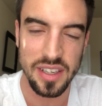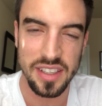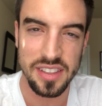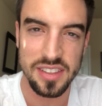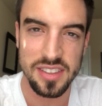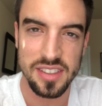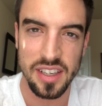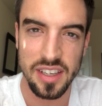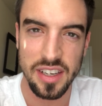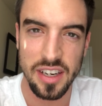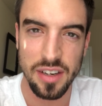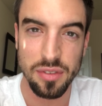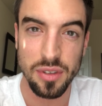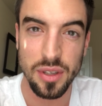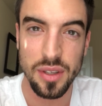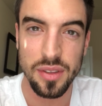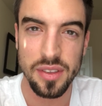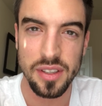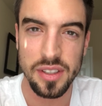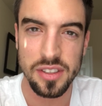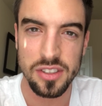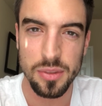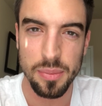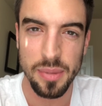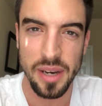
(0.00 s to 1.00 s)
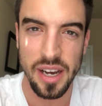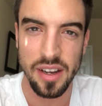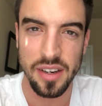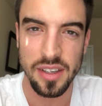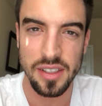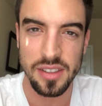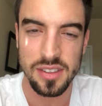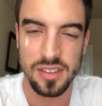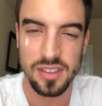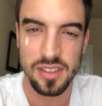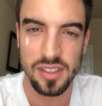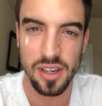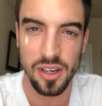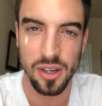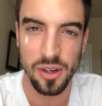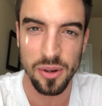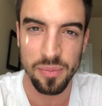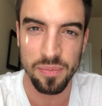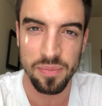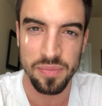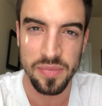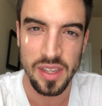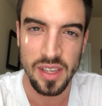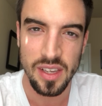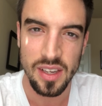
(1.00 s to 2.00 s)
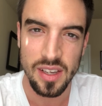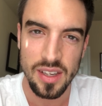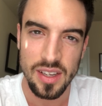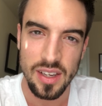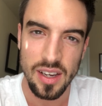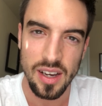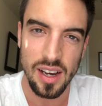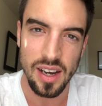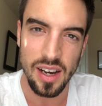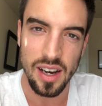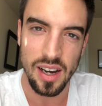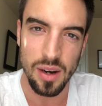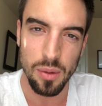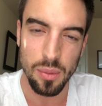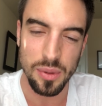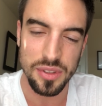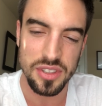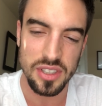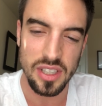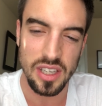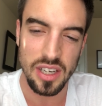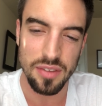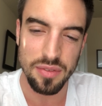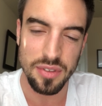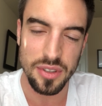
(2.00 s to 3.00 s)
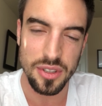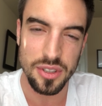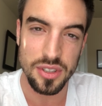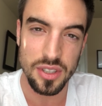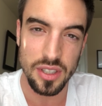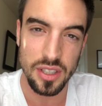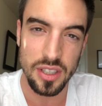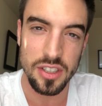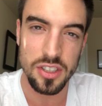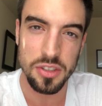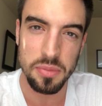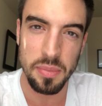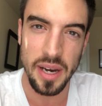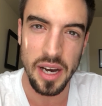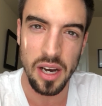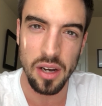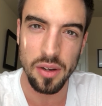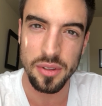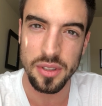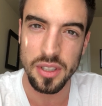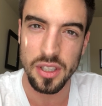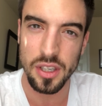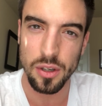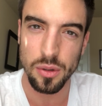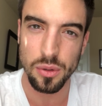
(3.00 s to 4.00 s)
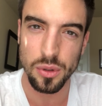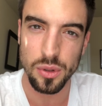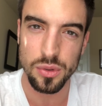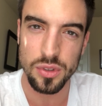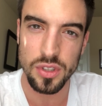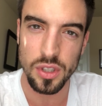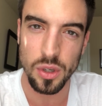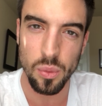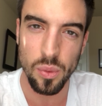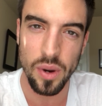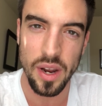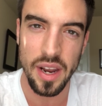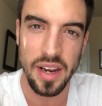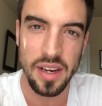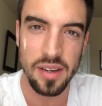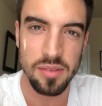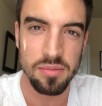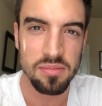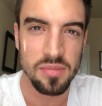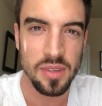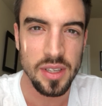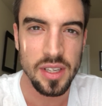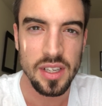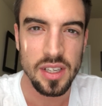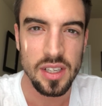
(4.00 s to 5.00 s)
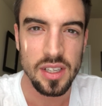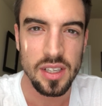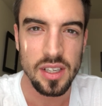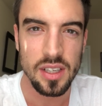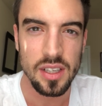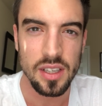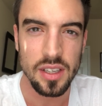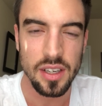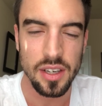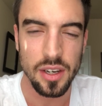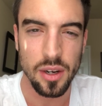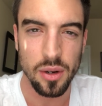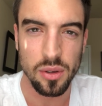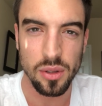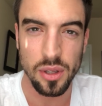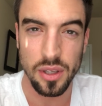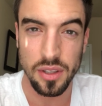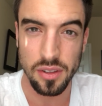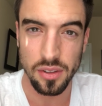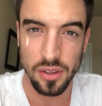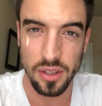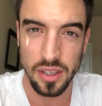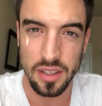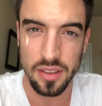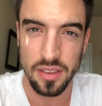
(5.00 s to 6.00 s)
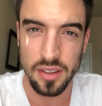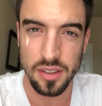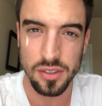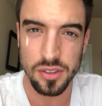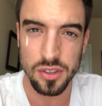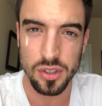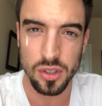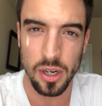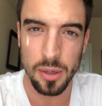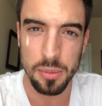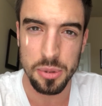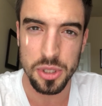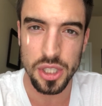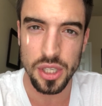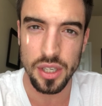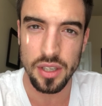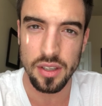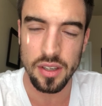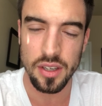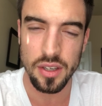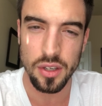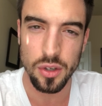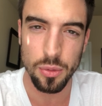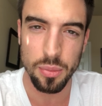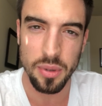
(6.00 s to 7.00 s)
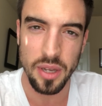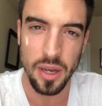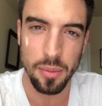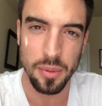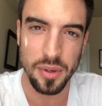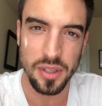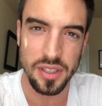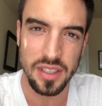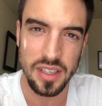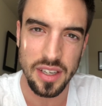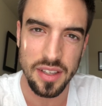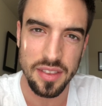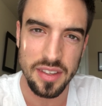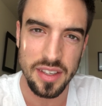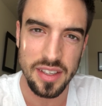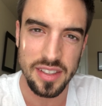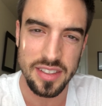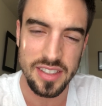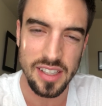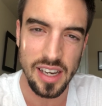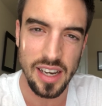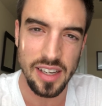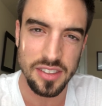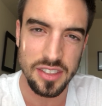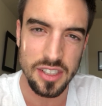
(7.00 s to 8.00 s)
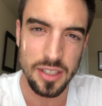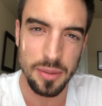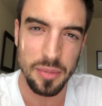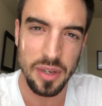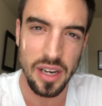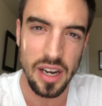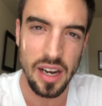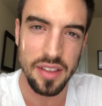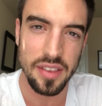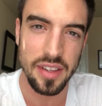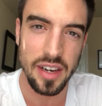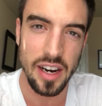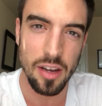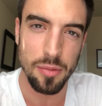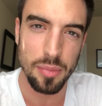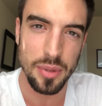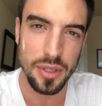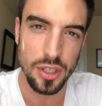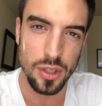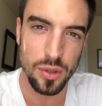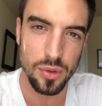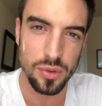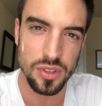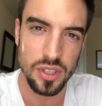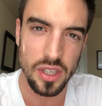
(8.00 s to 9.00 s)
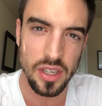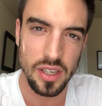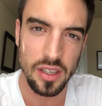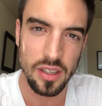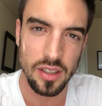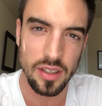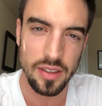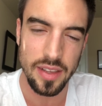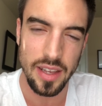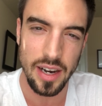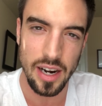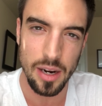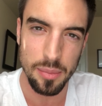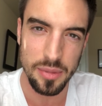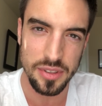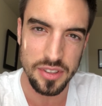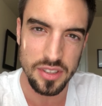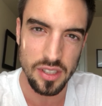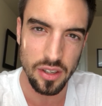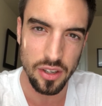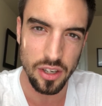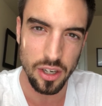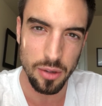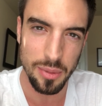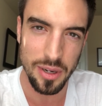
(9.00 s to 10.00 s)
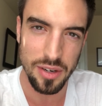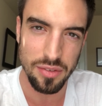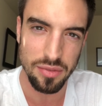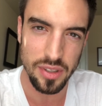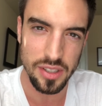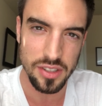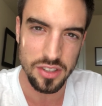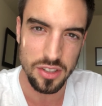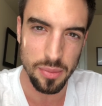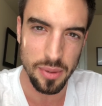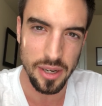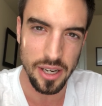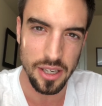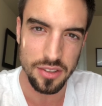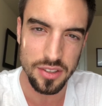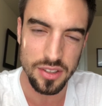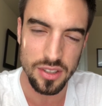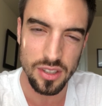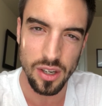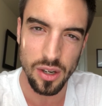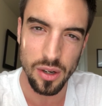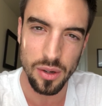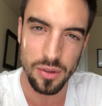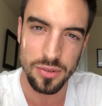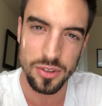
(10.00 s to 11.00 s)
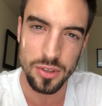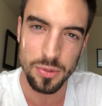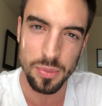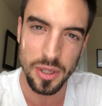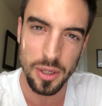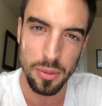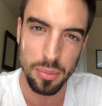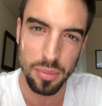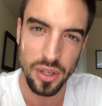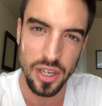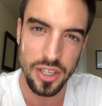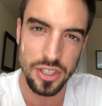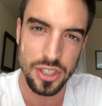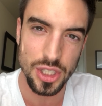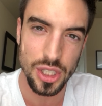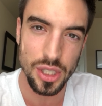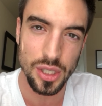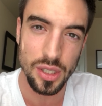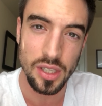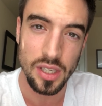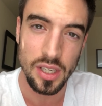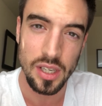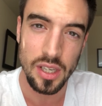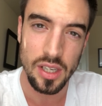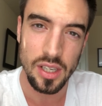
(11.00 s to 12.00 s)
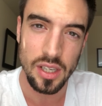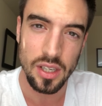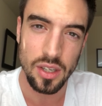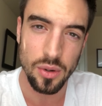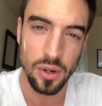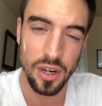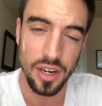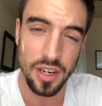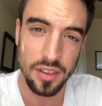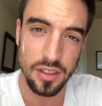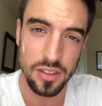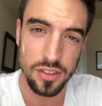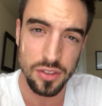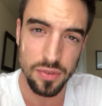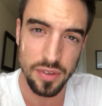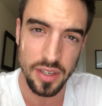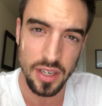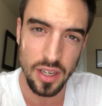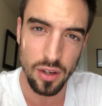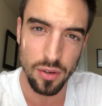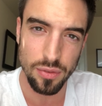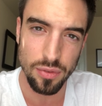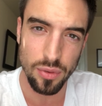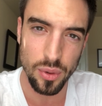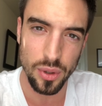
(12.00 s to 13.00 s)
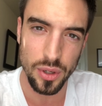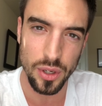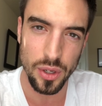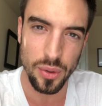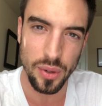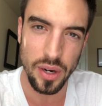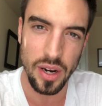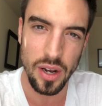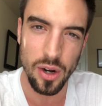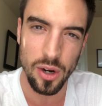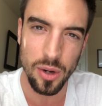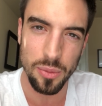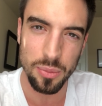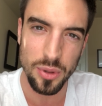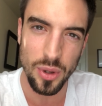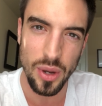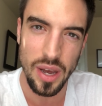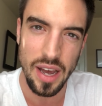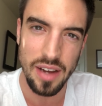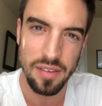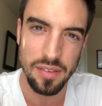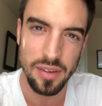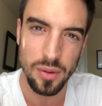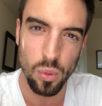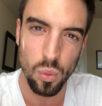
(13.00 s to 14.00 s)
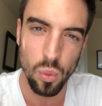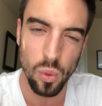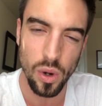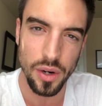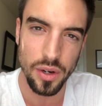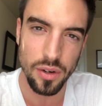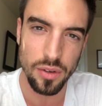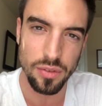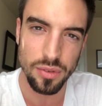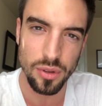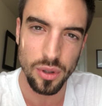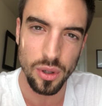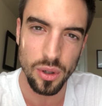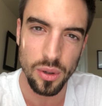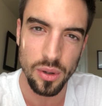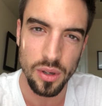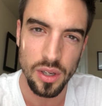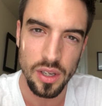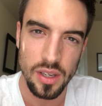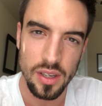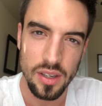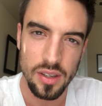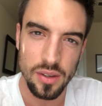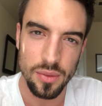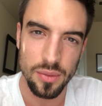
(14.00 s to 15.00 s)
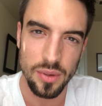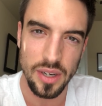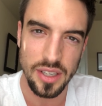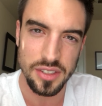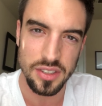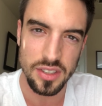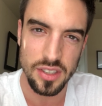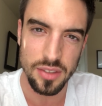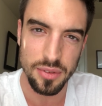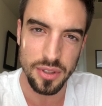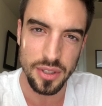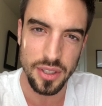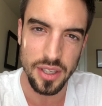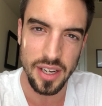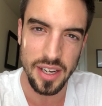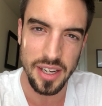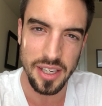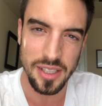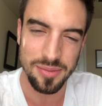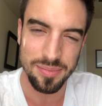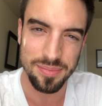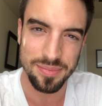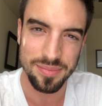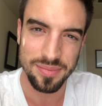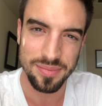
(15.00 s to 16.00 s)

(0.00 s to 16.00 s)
say enough good things about it. So, once again, if you're serious about losing weight, click the link in the description and you'll be able to get the exact same kind that I've been using and that I've been telling all my friends about. So it's been a pleasure creating this video for you, and I hope you have a wonderful rest of your day.